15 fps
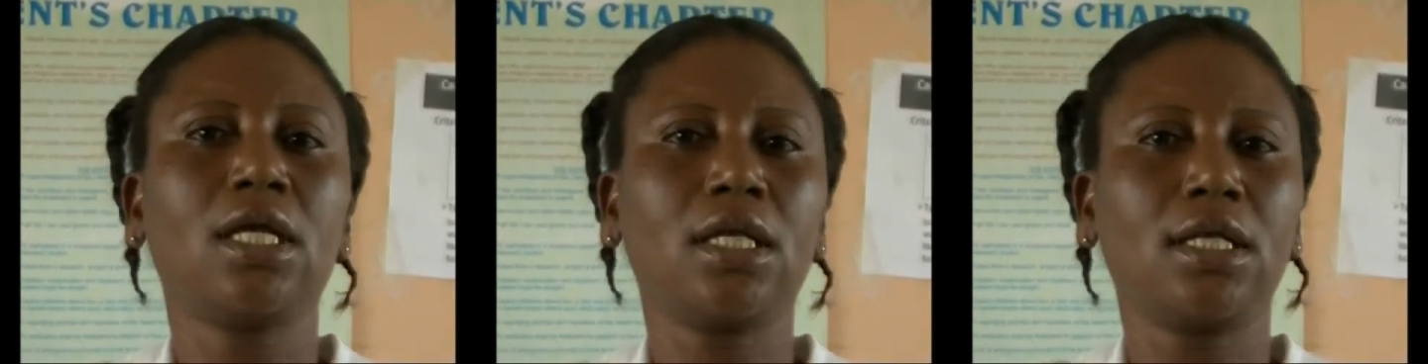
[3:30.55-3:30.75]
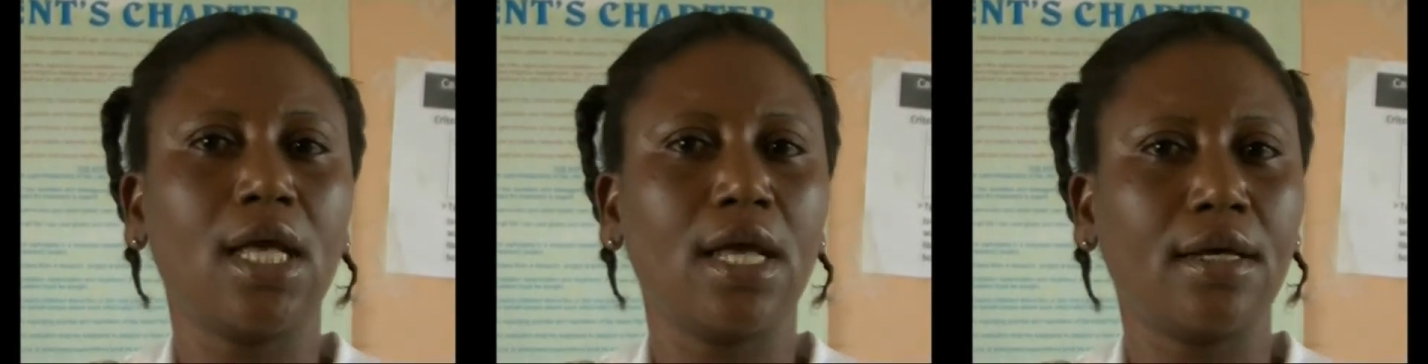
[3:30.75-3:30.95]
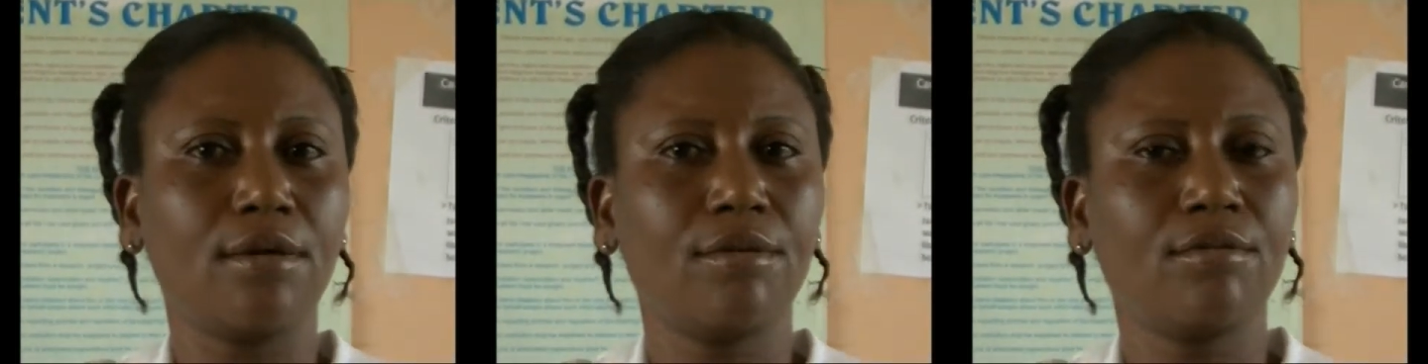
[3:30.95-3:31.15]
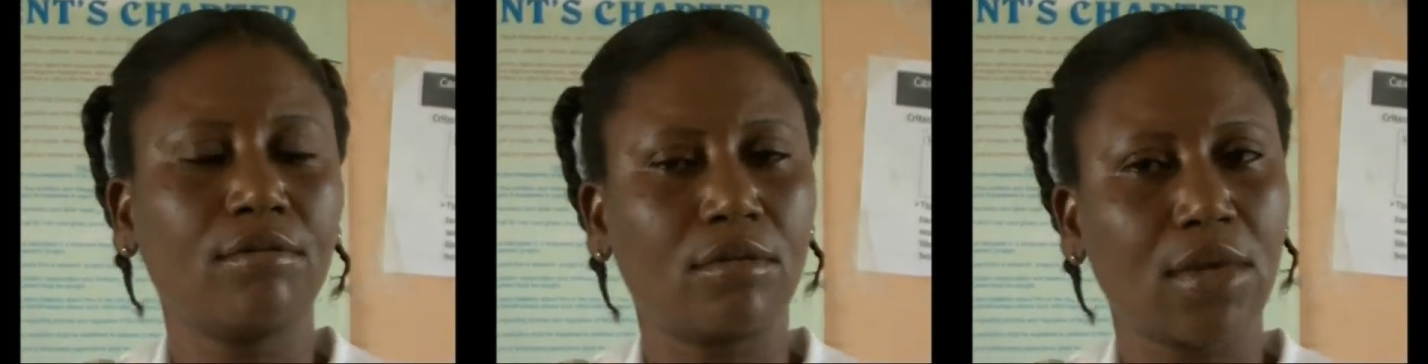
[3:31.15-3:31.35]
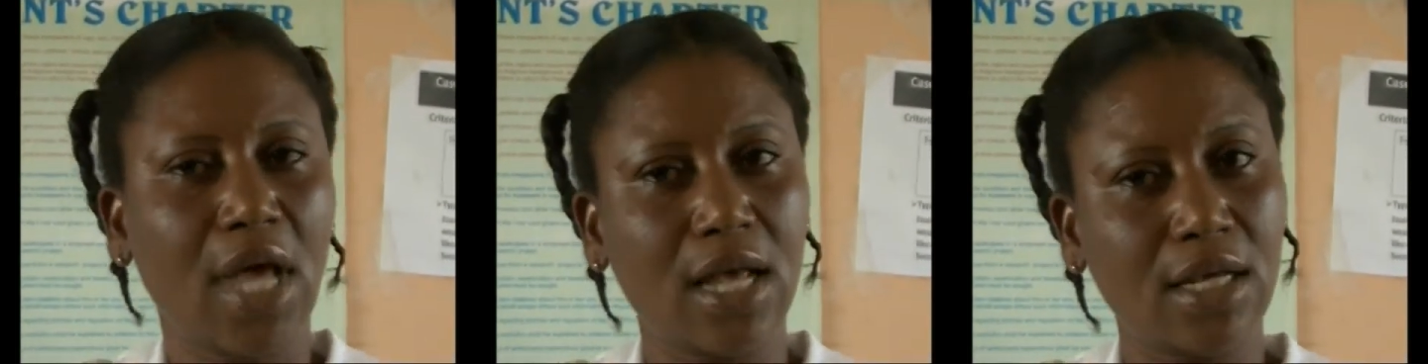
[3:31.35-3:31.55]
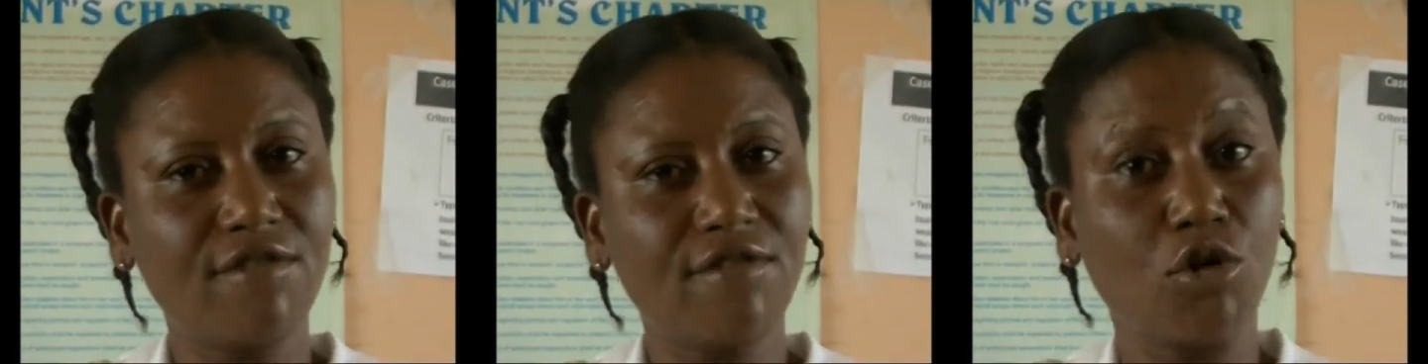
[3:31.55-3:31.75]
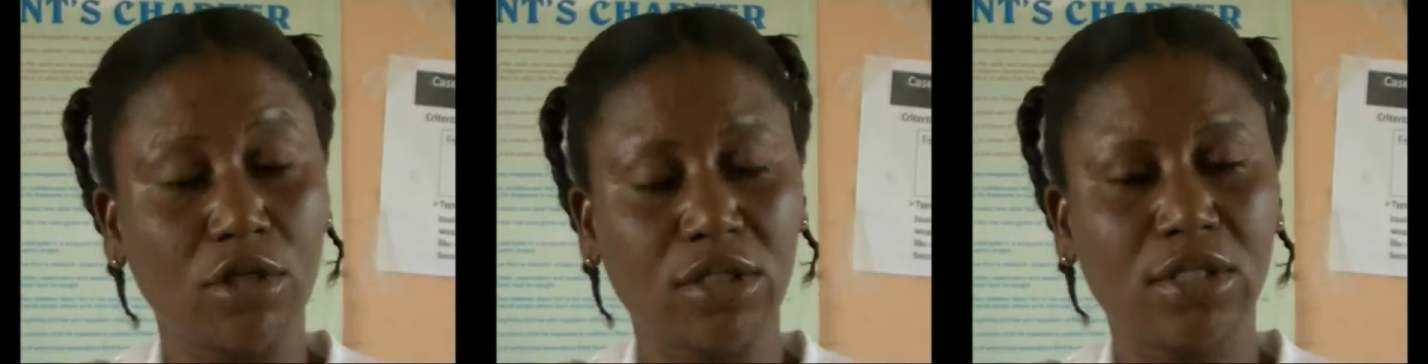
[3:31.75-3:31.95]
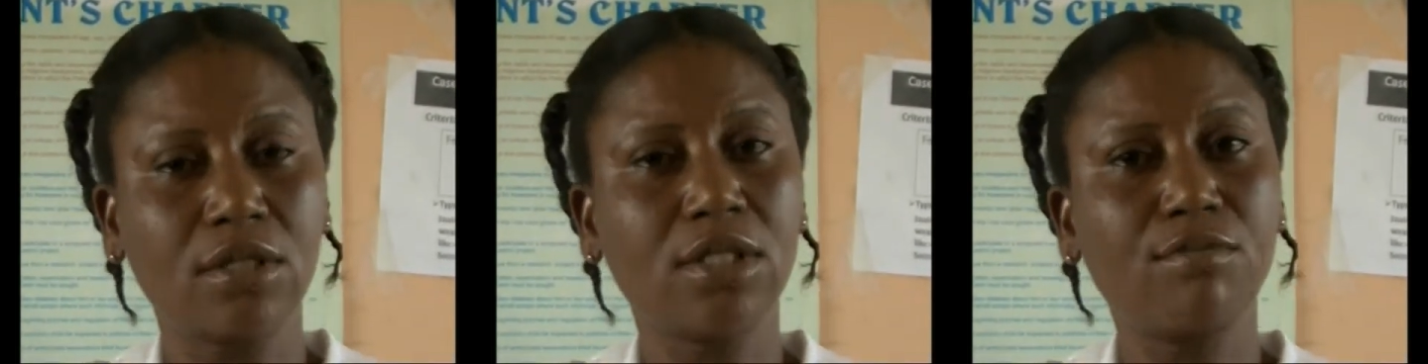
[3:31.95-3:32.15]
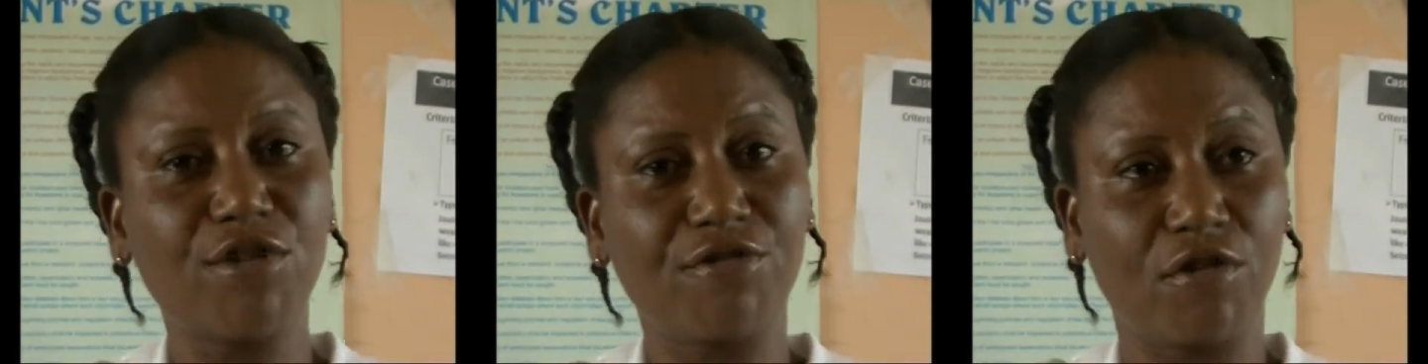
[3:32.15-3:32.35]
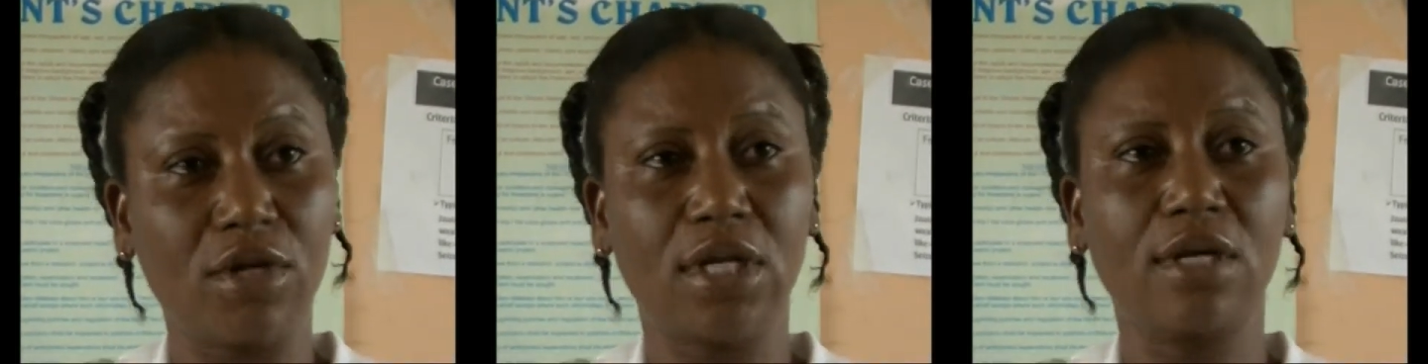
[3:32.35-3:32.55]
Then I gave the oxytocin
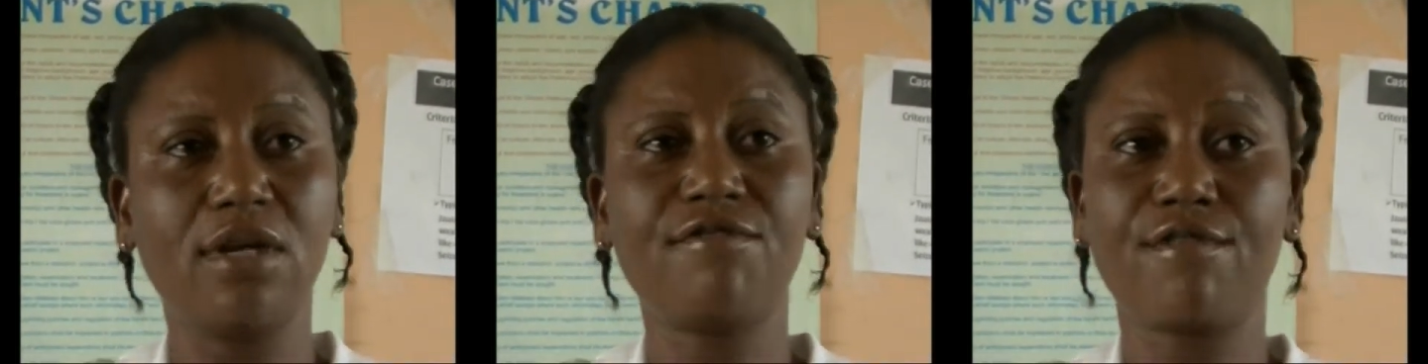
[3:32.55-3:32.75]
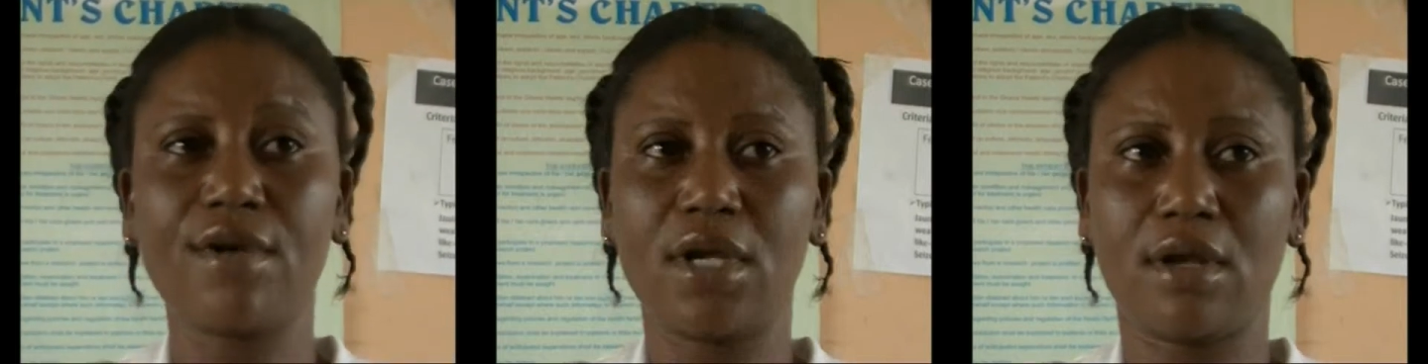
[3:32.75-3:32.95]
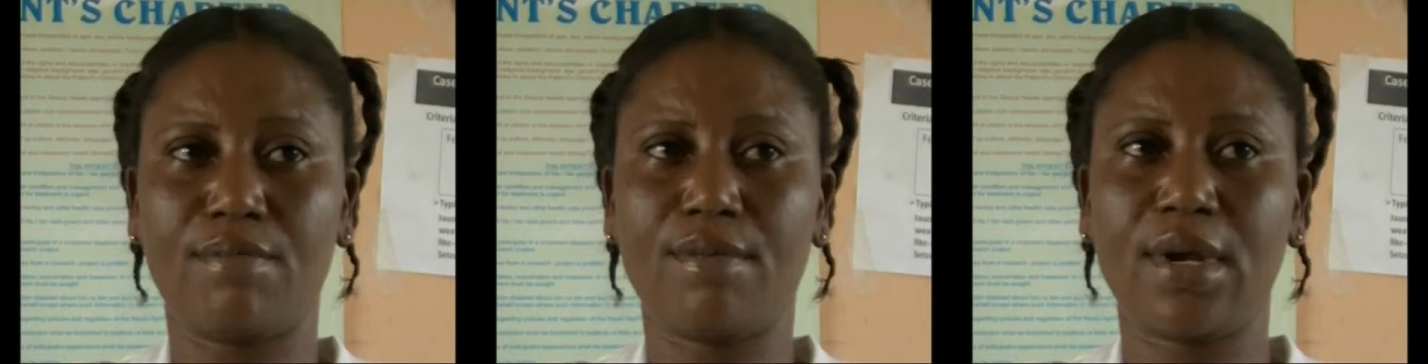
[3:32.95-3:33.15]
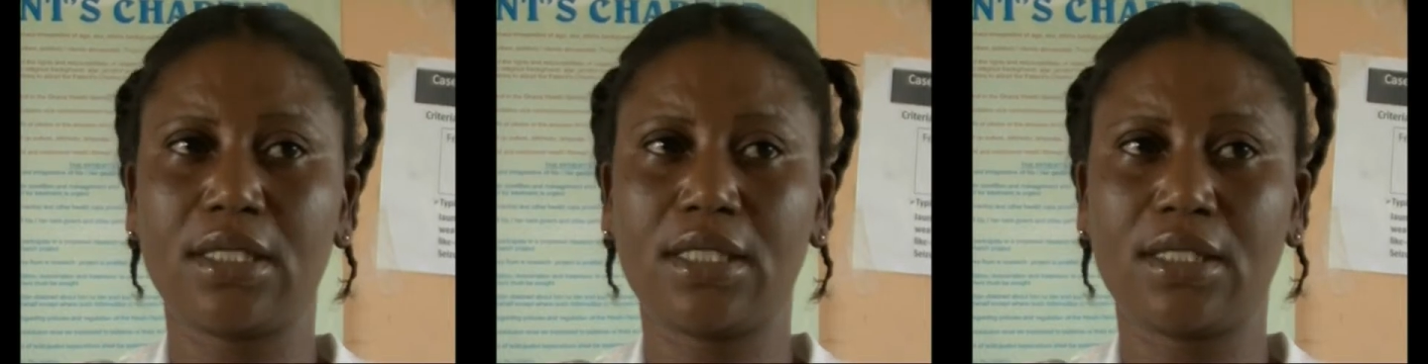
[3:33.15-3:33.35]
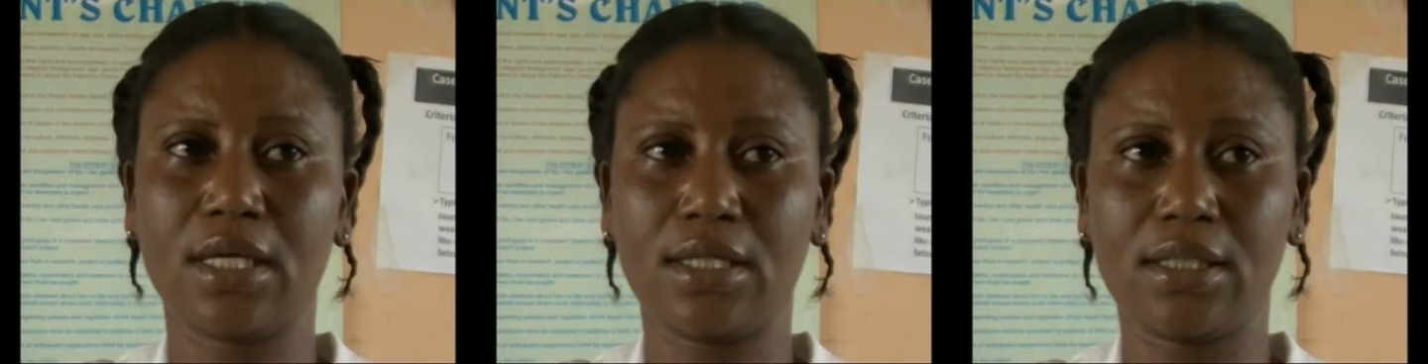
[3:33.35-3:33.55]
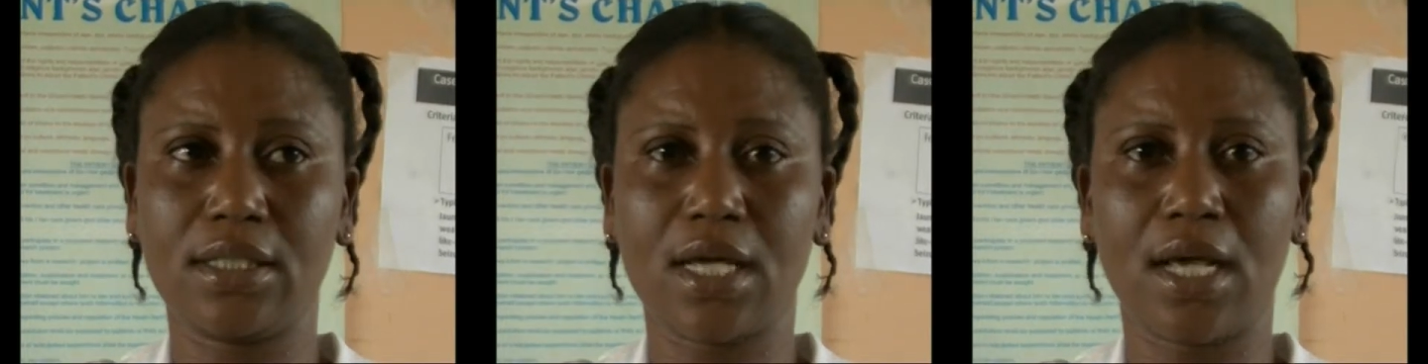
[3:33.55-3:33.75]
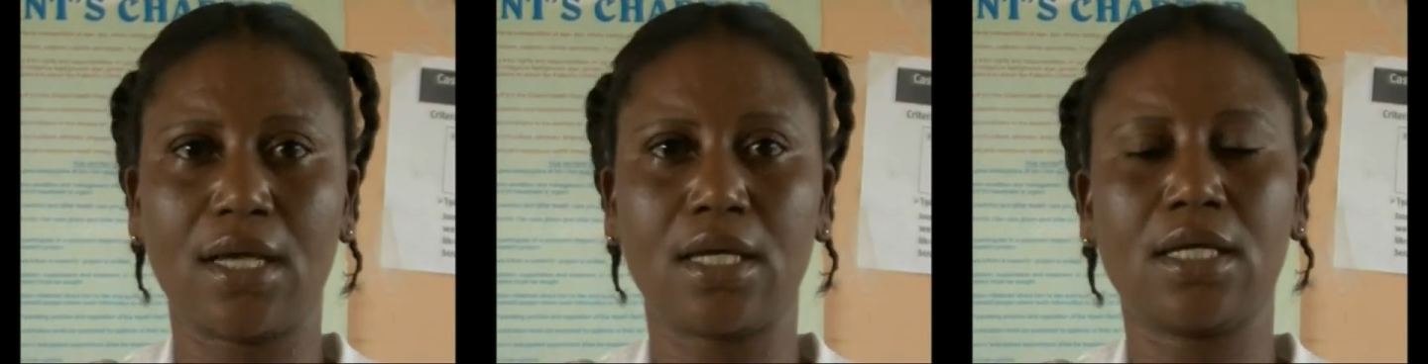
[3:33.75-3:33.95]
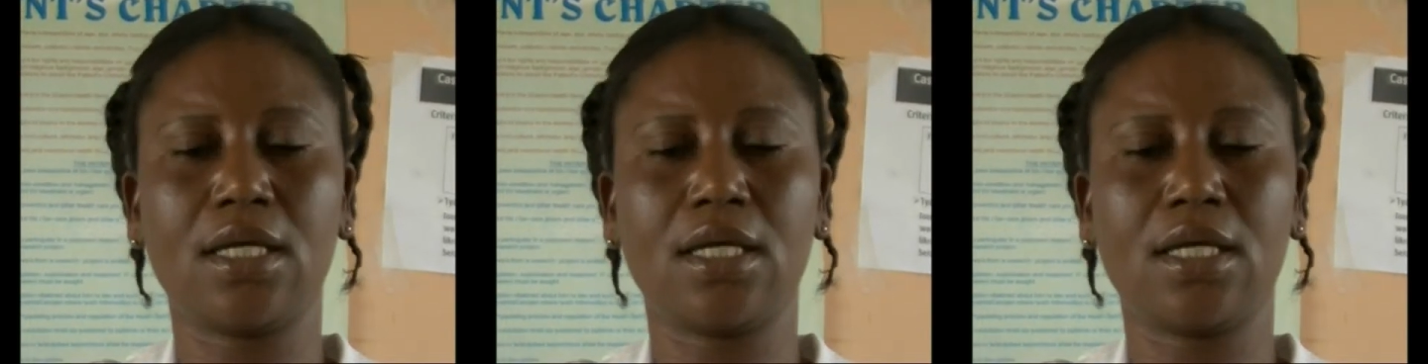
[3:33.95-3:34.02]
before delivering the placenta.